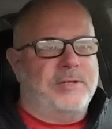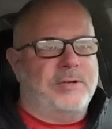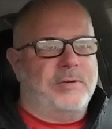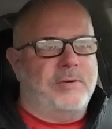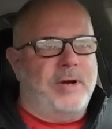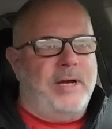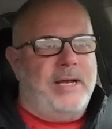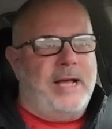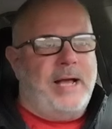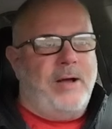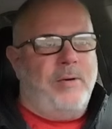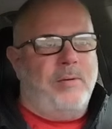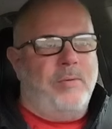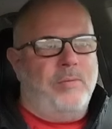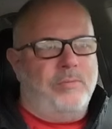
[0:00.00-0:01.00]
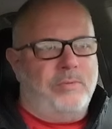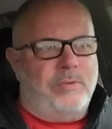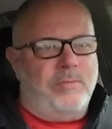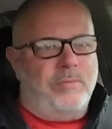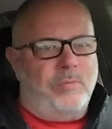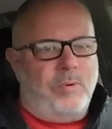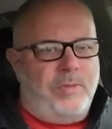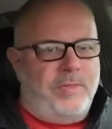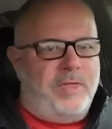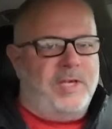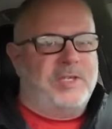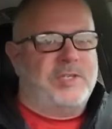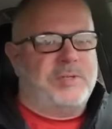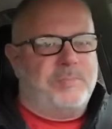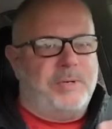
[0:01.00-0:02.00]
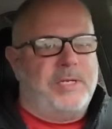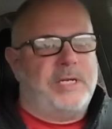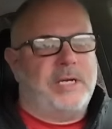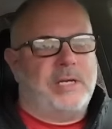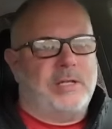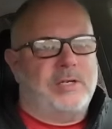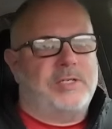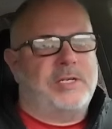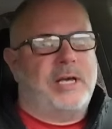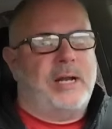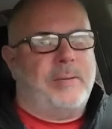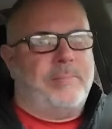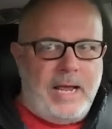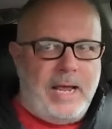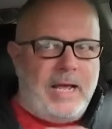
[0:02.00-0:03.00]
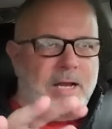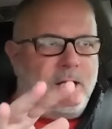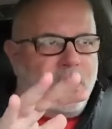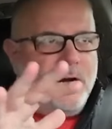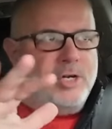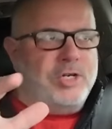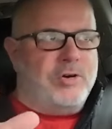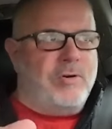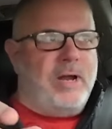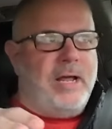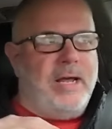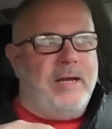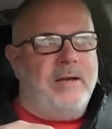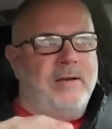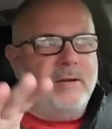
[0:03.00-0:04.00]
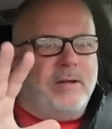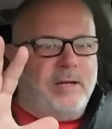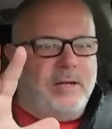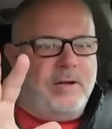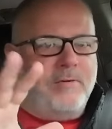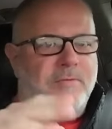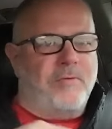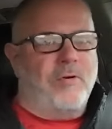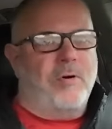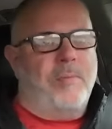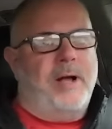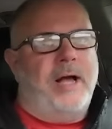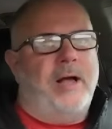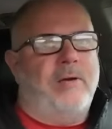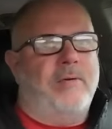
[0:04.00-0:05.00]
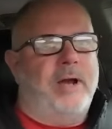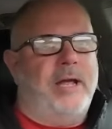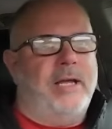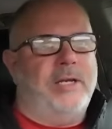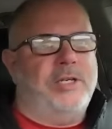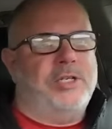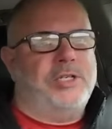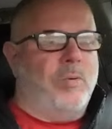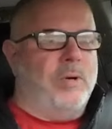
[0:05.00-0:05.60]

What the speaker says: So right now, with this particular setup and our terrain, 4 mile range.